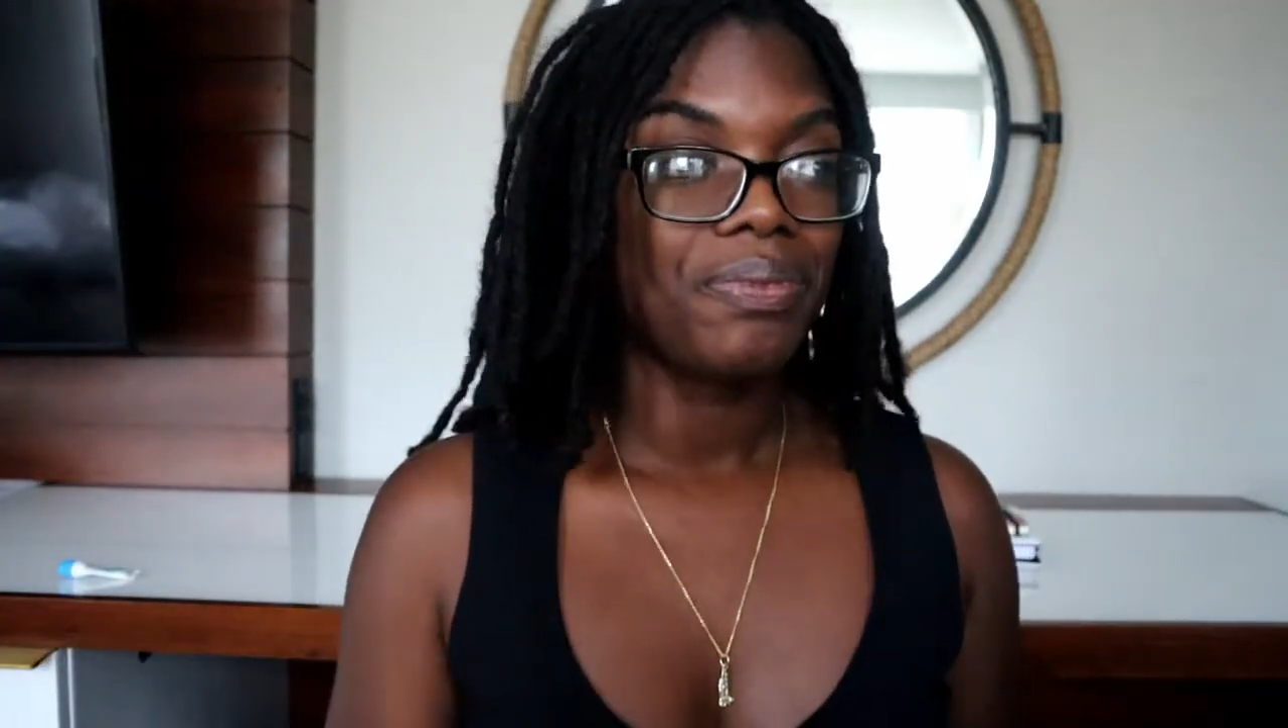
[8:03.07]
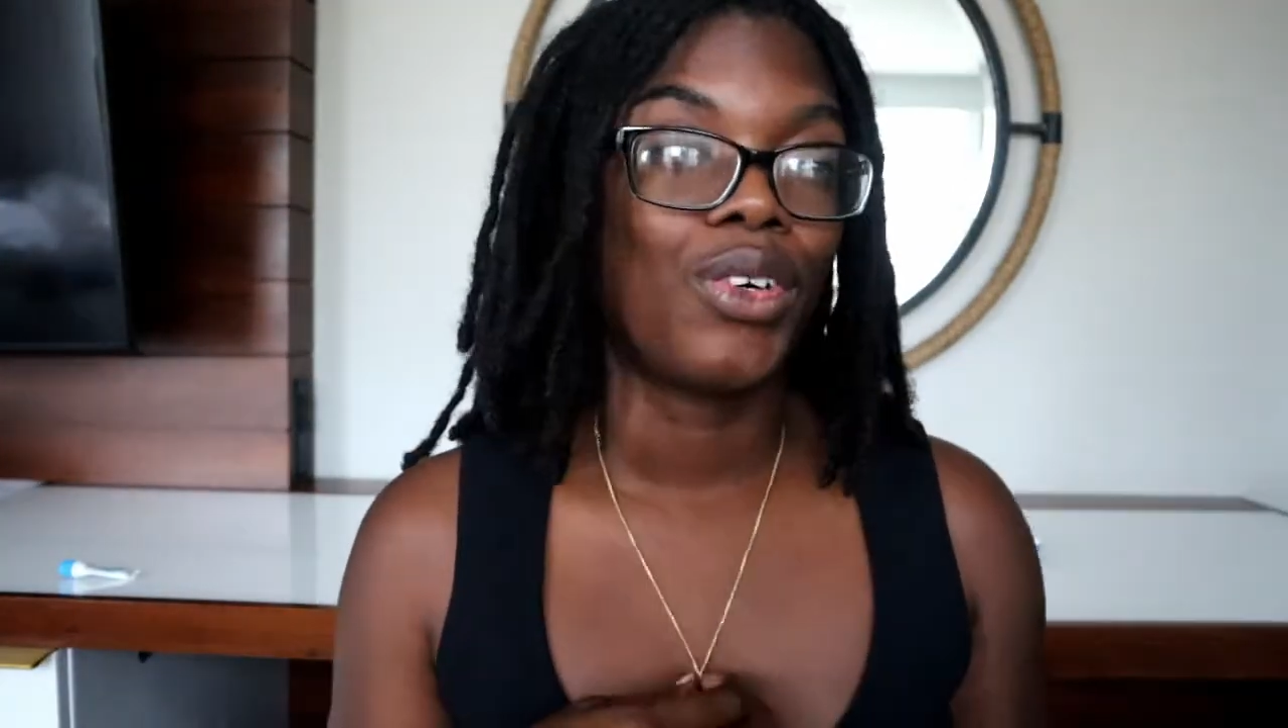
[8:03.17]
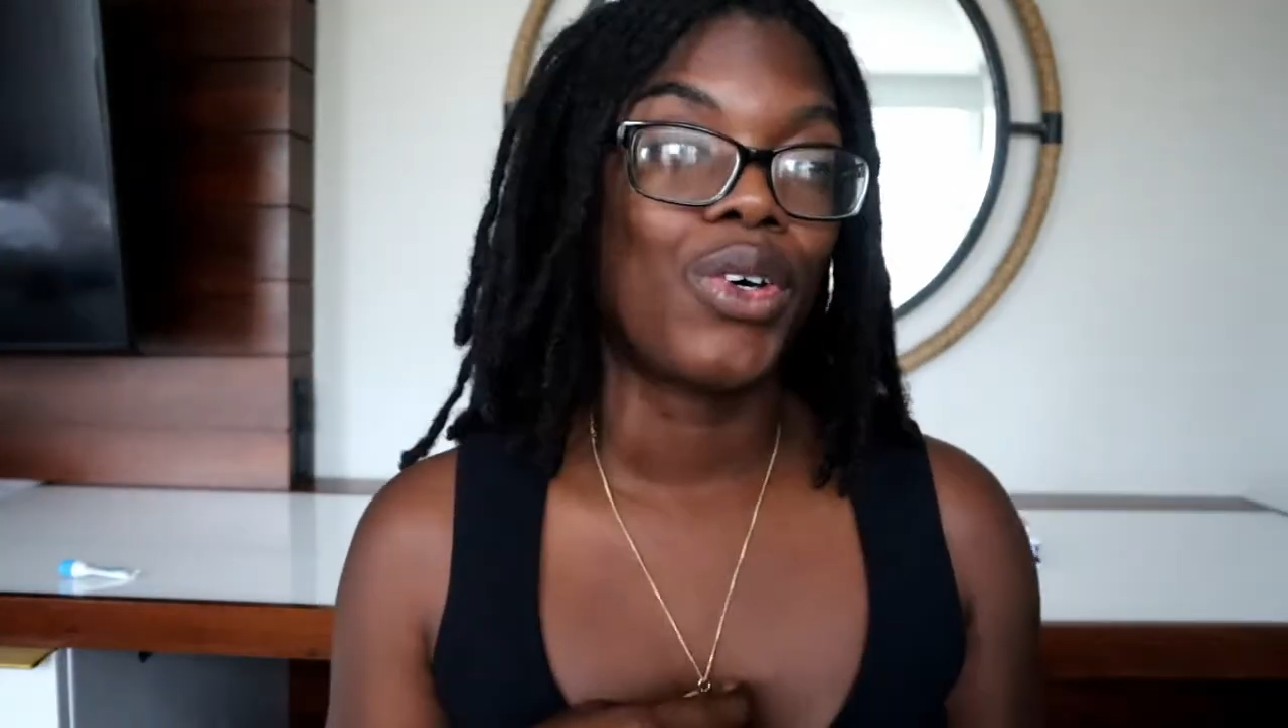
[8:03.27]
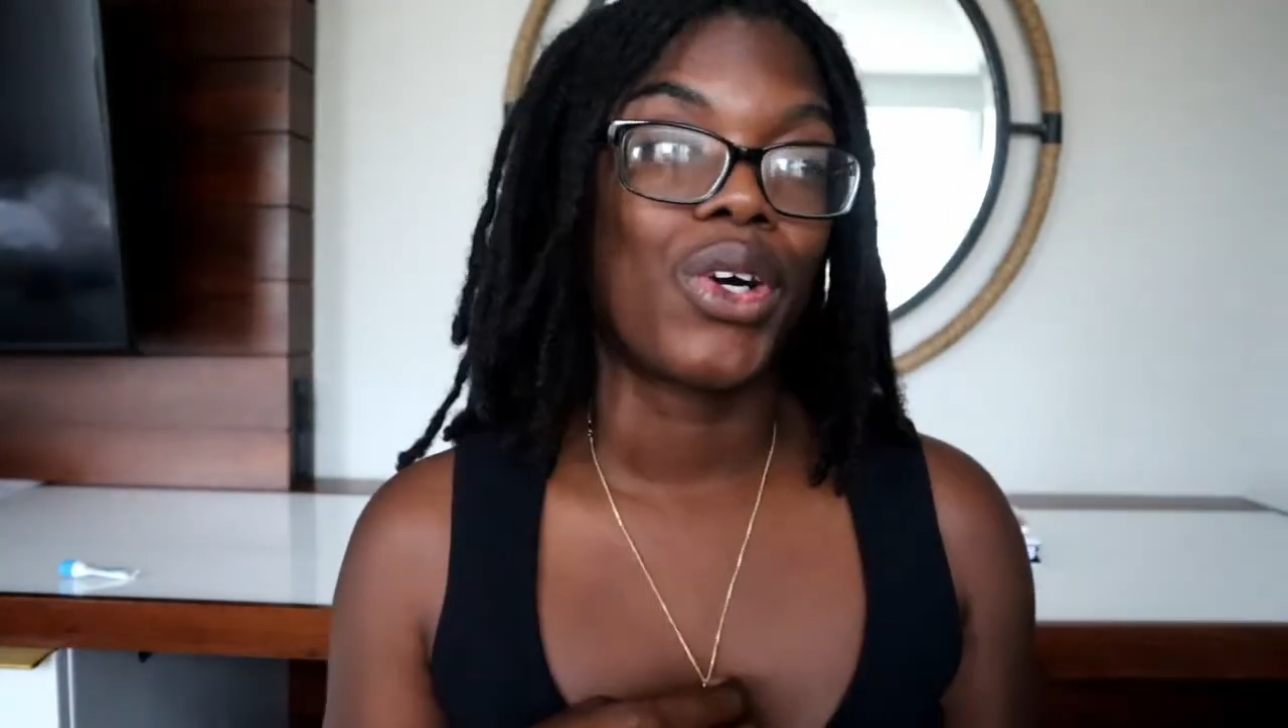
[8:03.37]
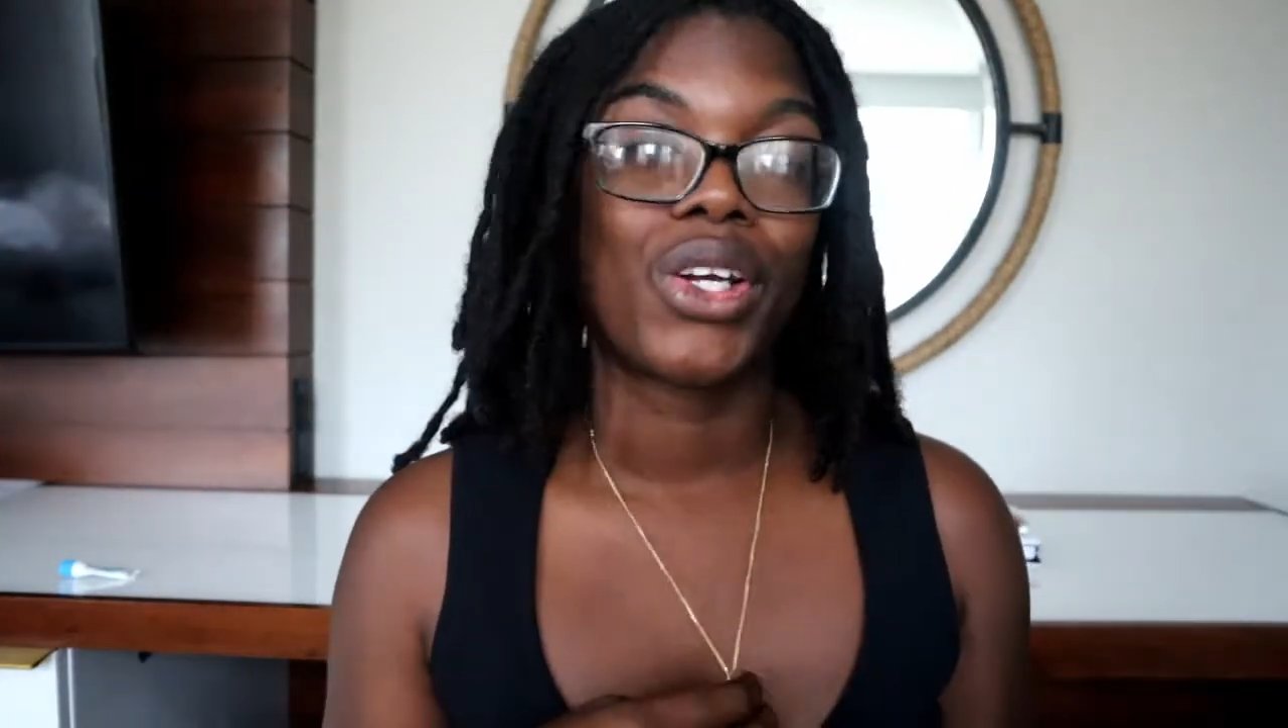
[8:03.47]

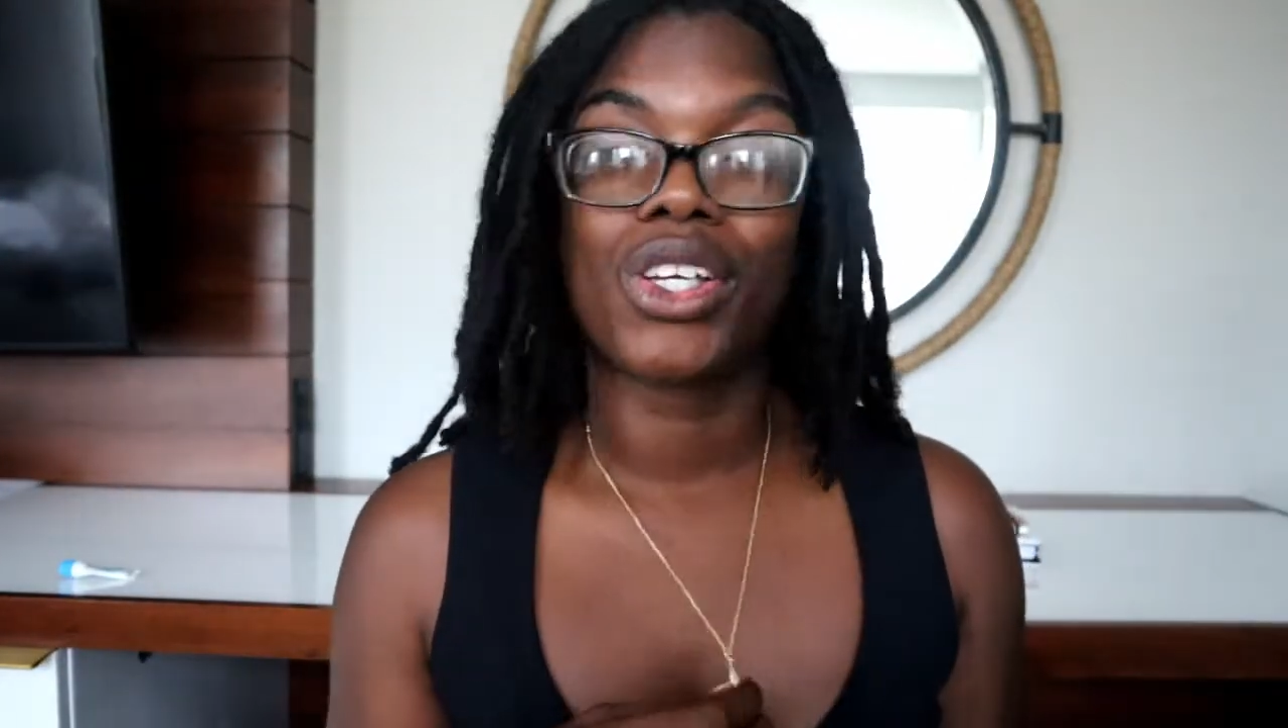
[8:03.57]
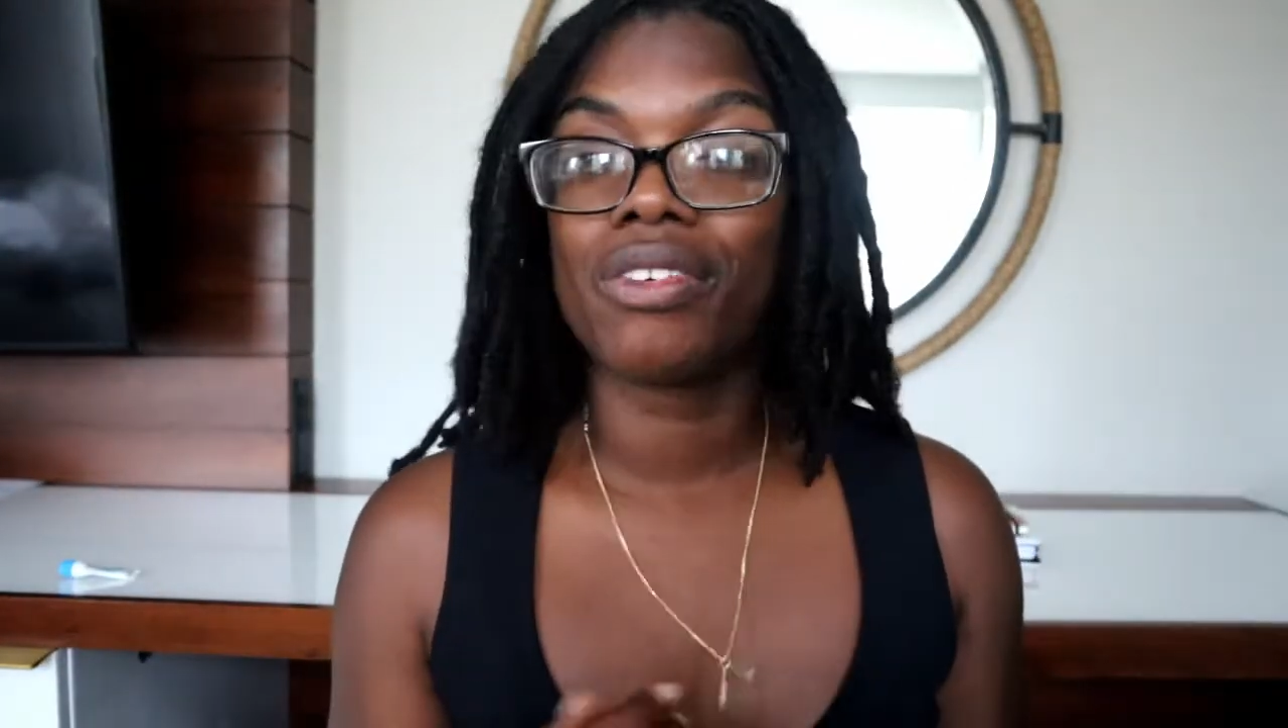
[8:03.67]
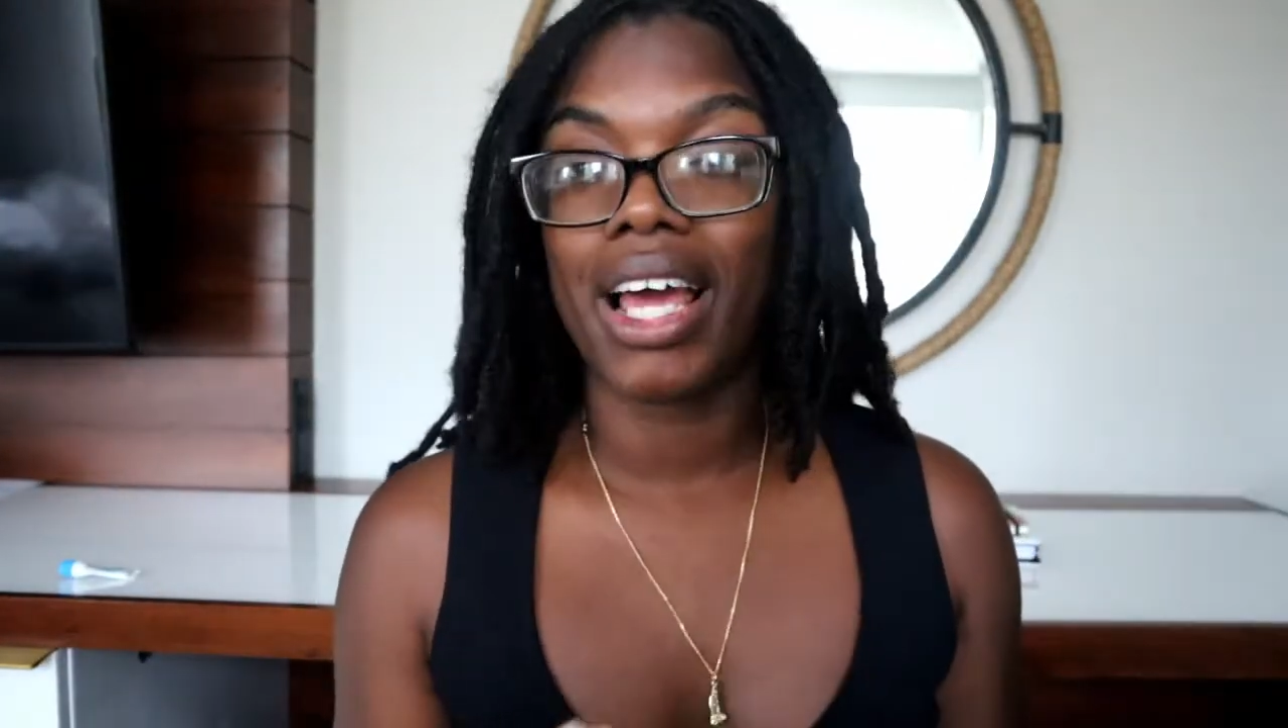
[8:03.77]
or you've